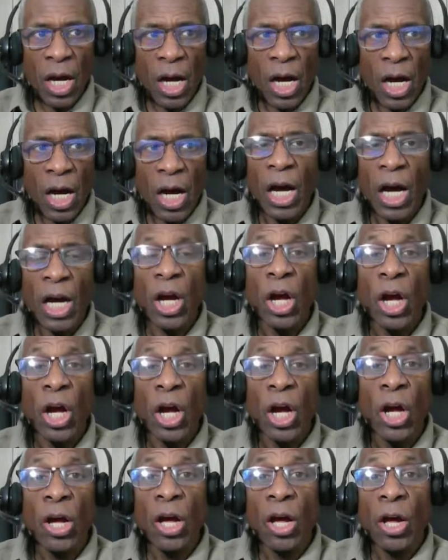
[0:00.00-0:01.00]
uh,
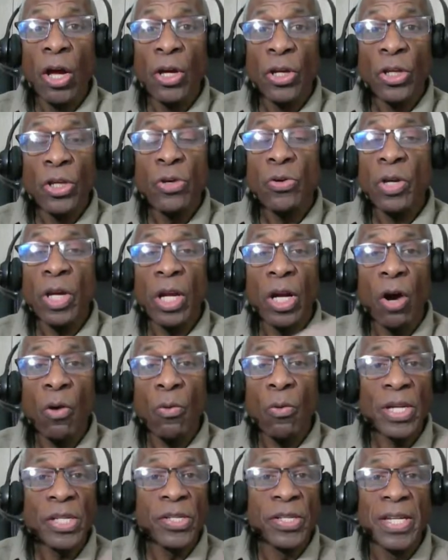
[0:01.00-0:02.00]
you can
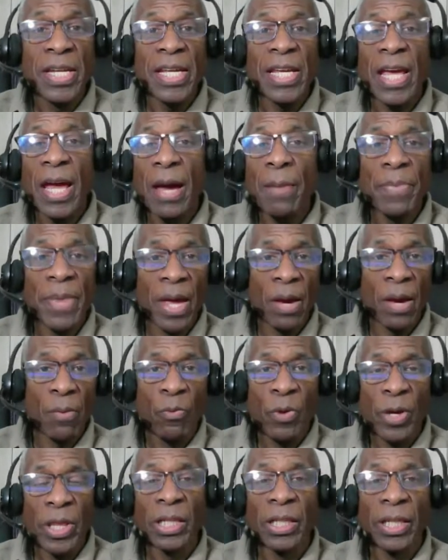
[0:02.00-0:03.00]
always DM them
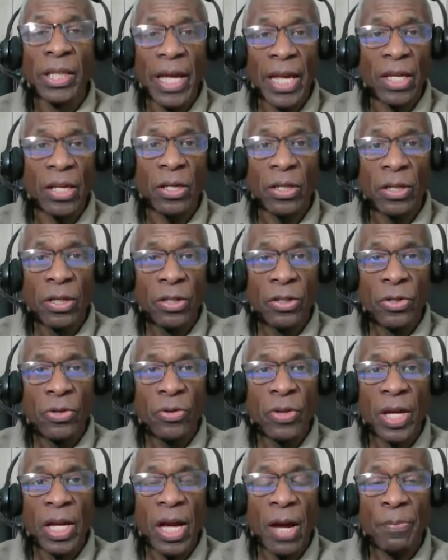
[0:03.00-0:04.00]
with a link
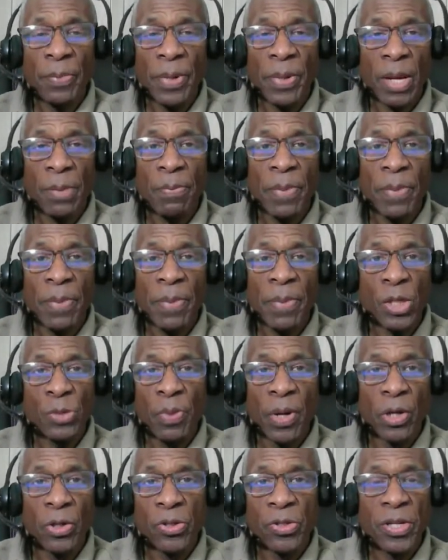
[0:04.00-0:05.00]
to the company page
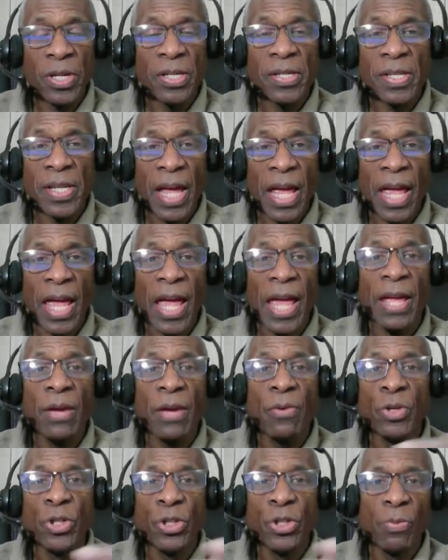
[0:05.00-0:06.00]
post and say, hey,
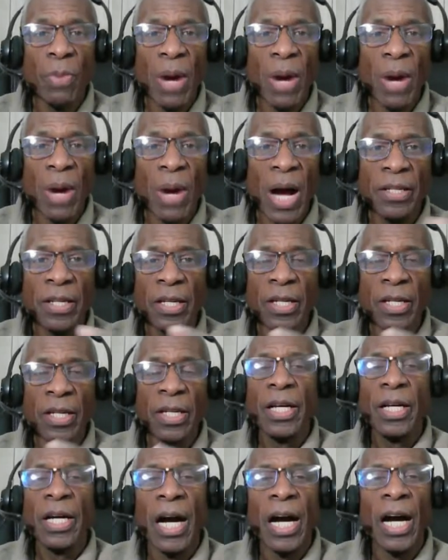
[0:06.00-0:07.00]
would you mind
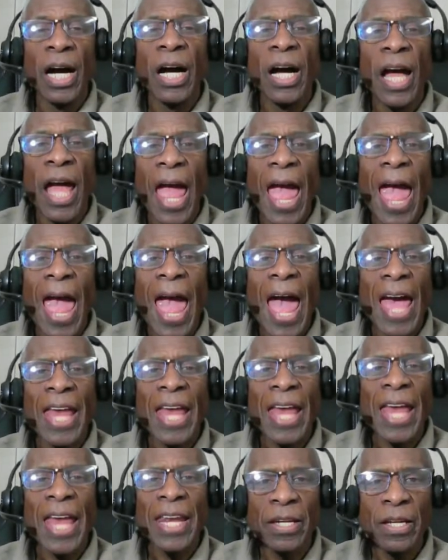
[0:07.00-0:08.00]

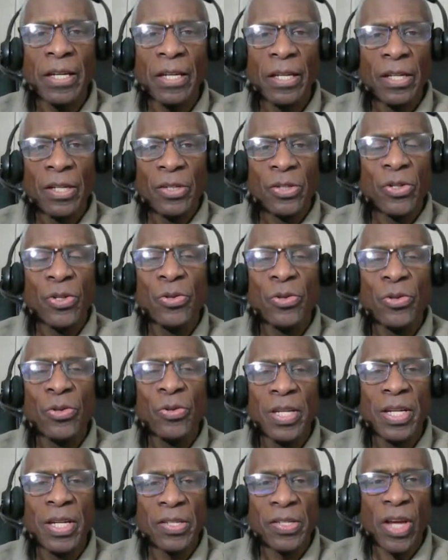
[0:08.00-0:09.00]
adding to
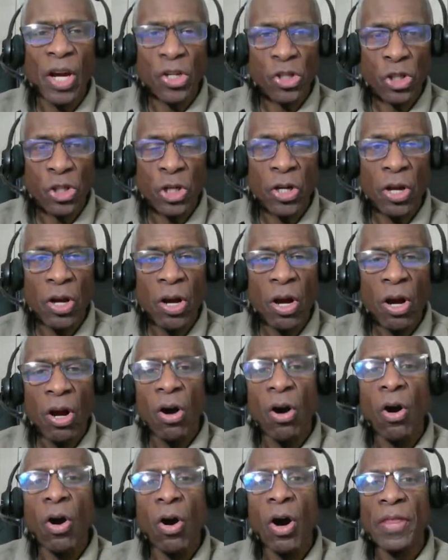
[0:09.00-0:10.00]
the discussion
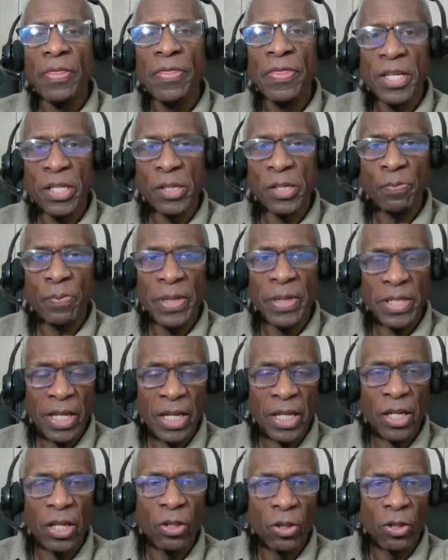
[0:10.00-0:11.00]
on this
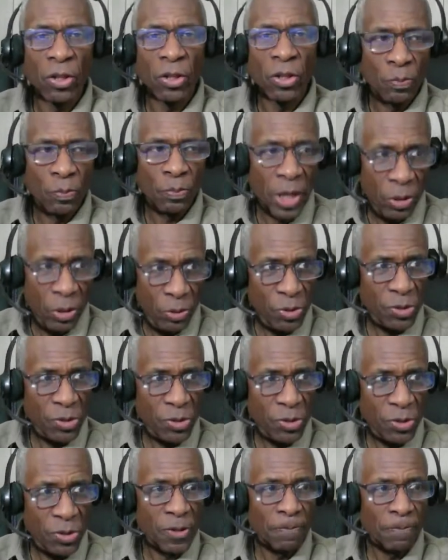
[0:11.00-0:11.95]
particular post?